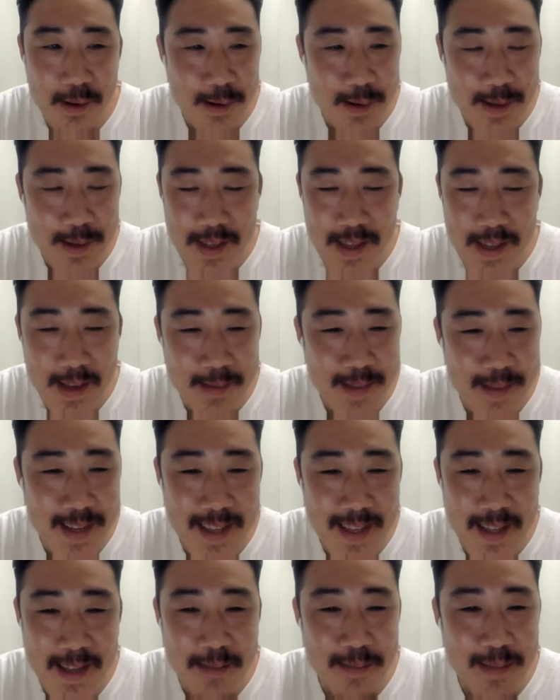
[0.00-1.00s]
Those names
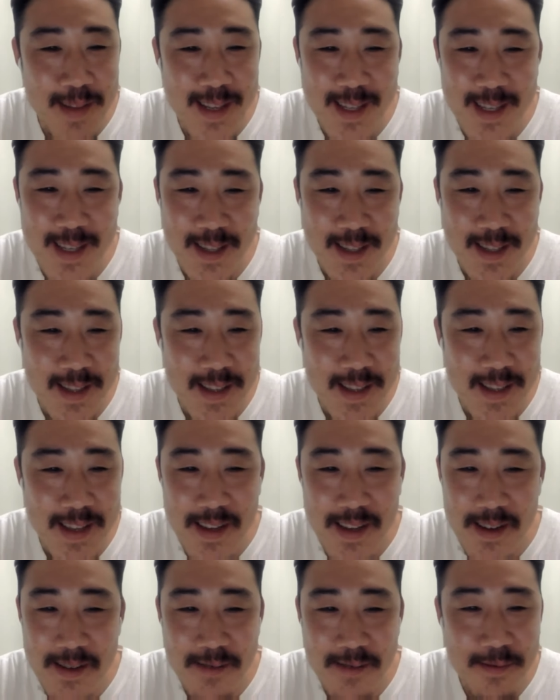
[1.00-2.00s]
I didn't mention,
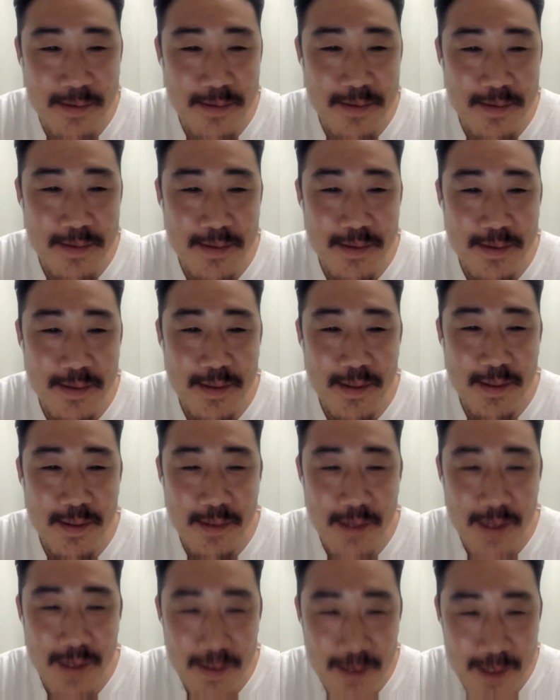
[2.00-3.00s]
League of
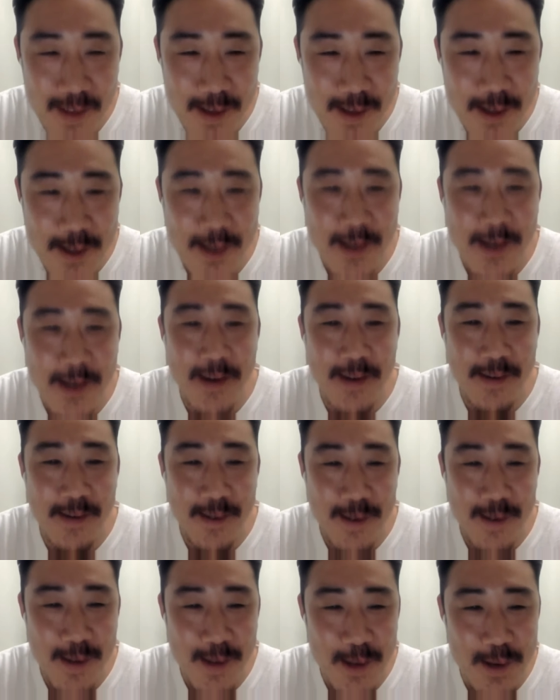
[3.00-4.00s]
Revolutionary
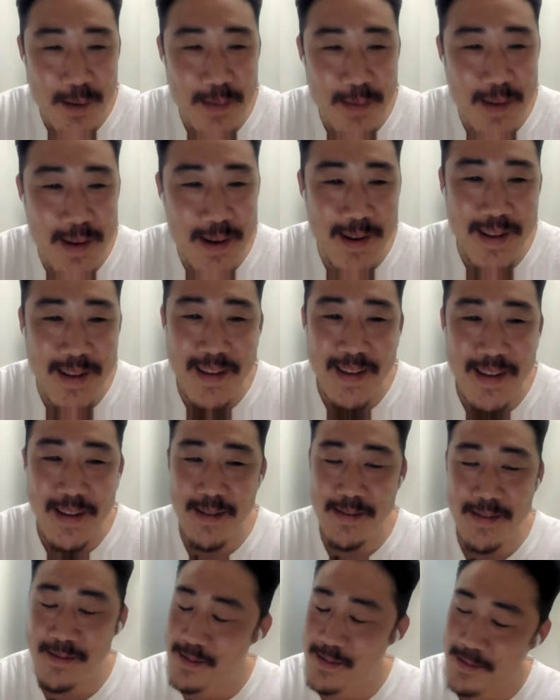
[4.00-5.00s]
for New
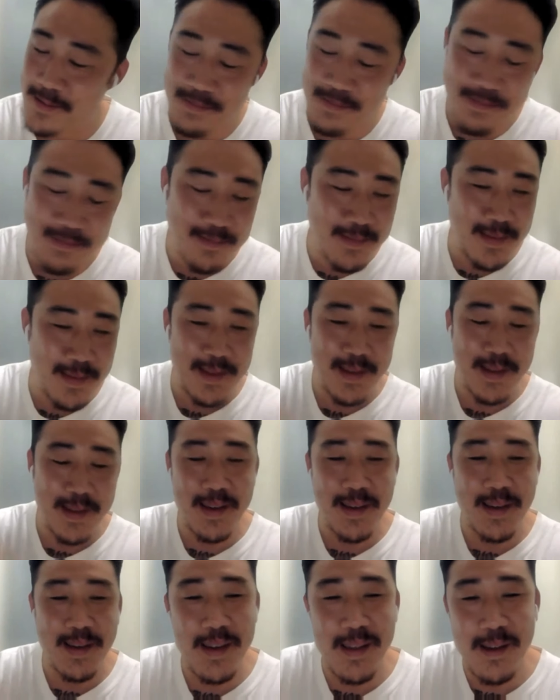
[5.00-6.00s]
America, for,
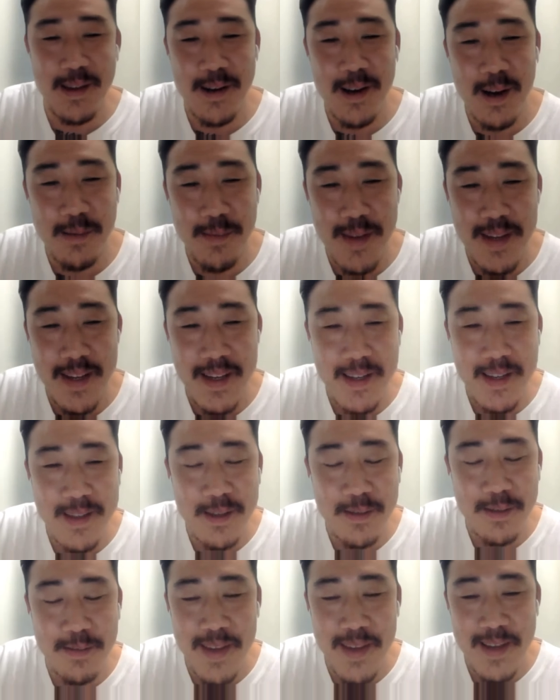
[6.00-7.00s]
you know,
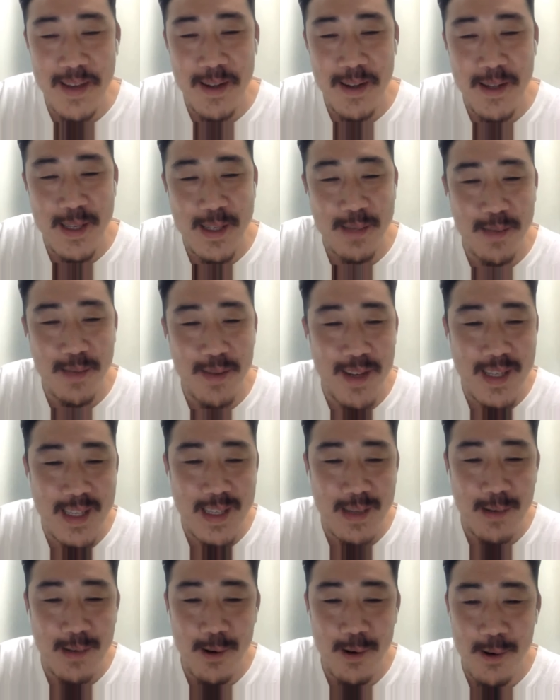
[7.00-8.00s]
helping to make all this
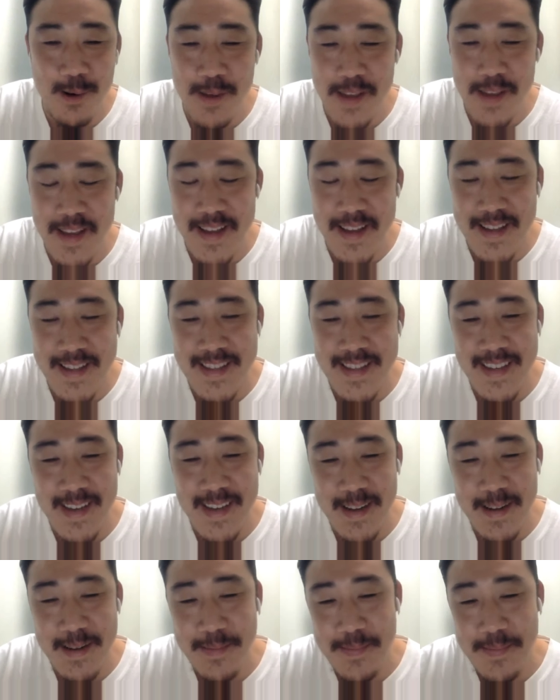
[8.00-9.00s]
possible. And,
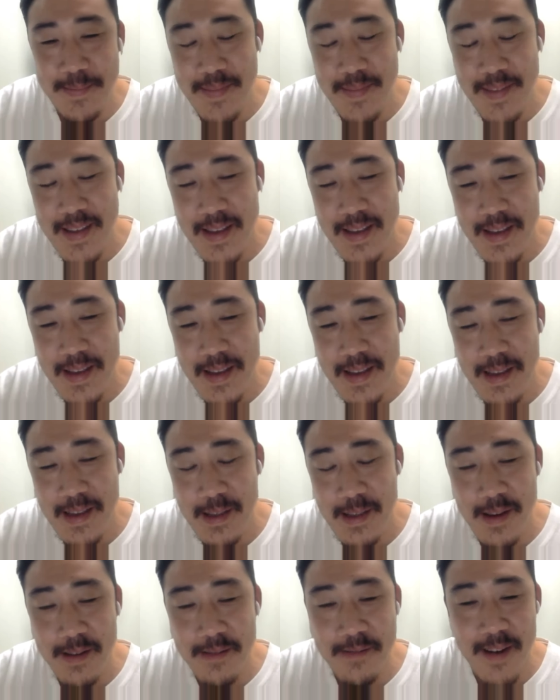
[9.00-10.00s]

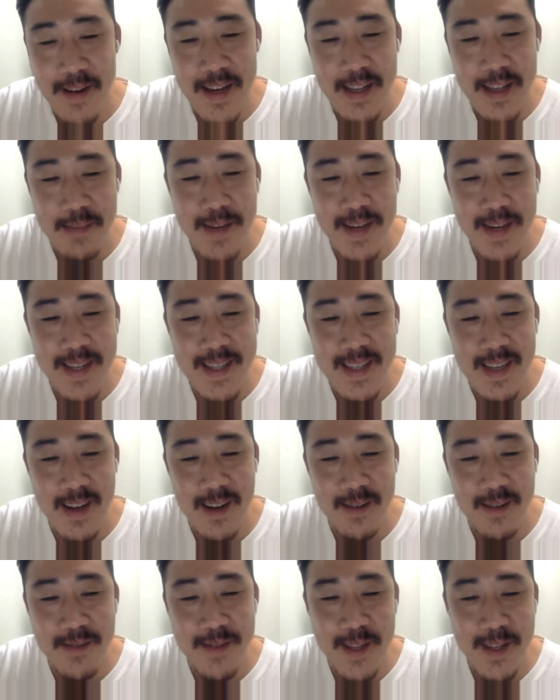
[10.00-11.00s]
you know, I find
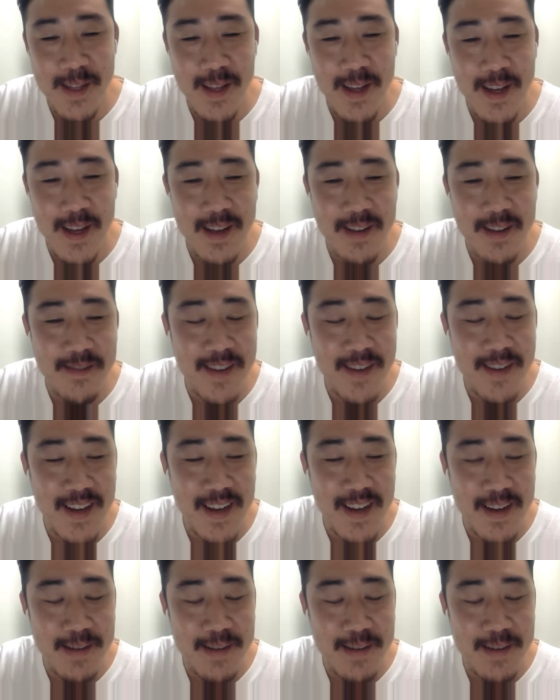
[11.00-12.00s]
myself in a lot
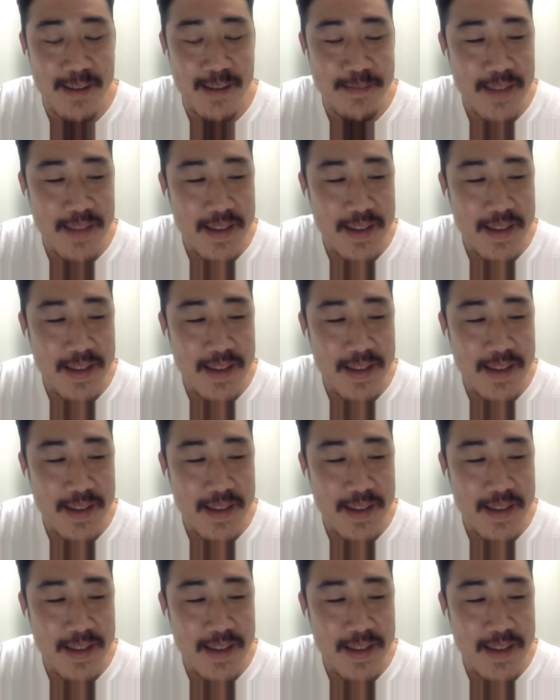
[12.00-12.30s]
of